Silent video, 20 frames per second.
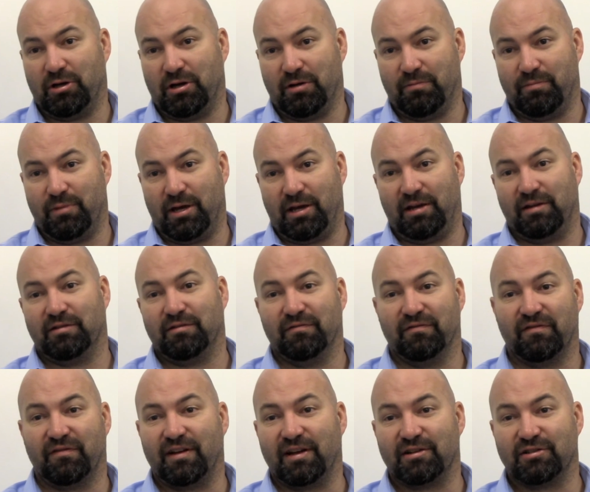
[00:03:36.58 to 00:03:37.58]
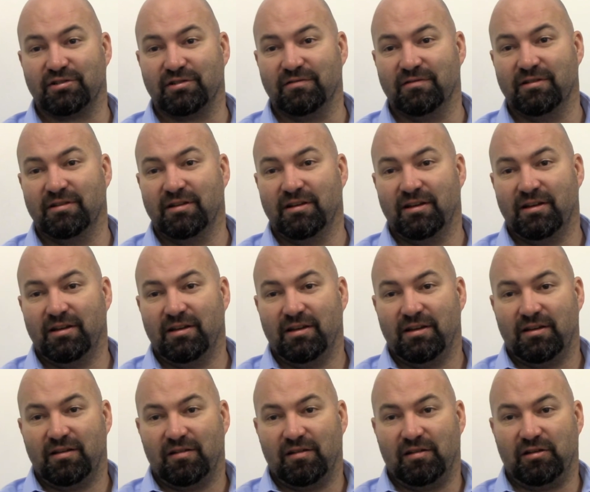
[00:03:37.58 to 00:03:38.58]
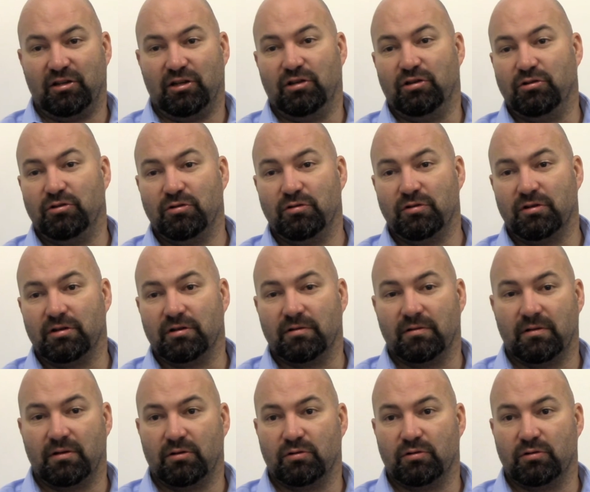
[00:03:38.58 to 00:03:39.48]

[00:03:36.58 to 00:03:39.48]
abate infection and get union,